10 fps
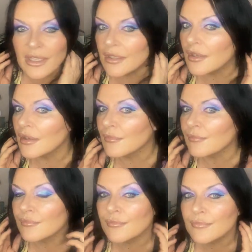Hope
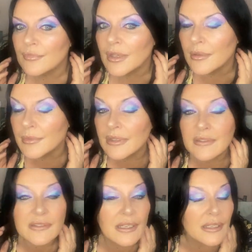you can
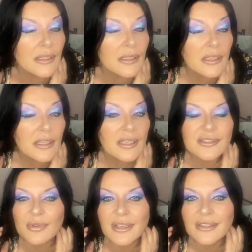see. It's
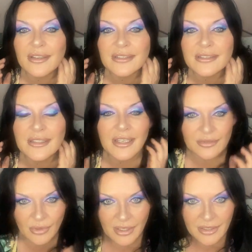quite nice, isn't it?
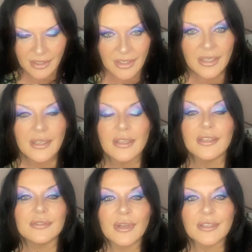
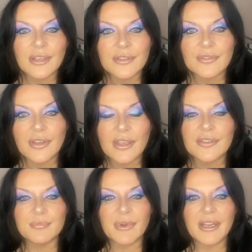It's quite nice for
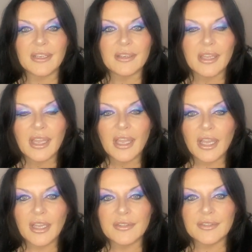spring.
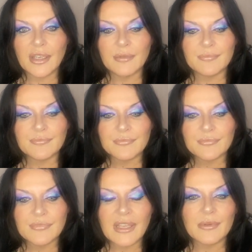And
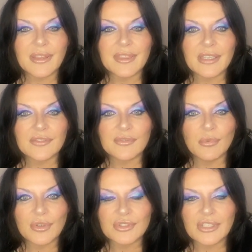anyway, thanks for
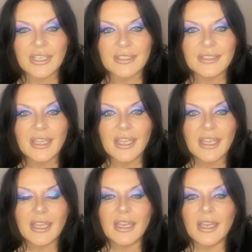watching.
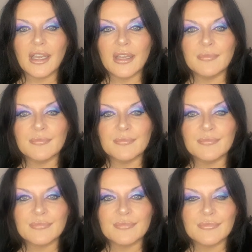
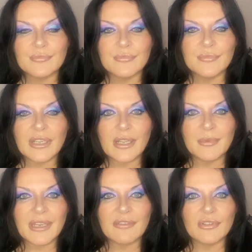We're
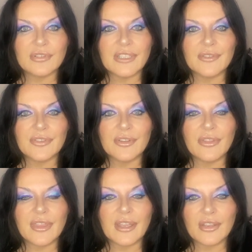coming out of lockdown
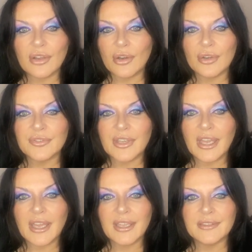soon, thank God.
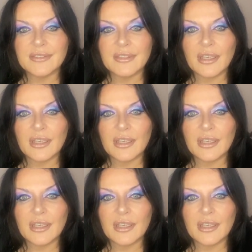And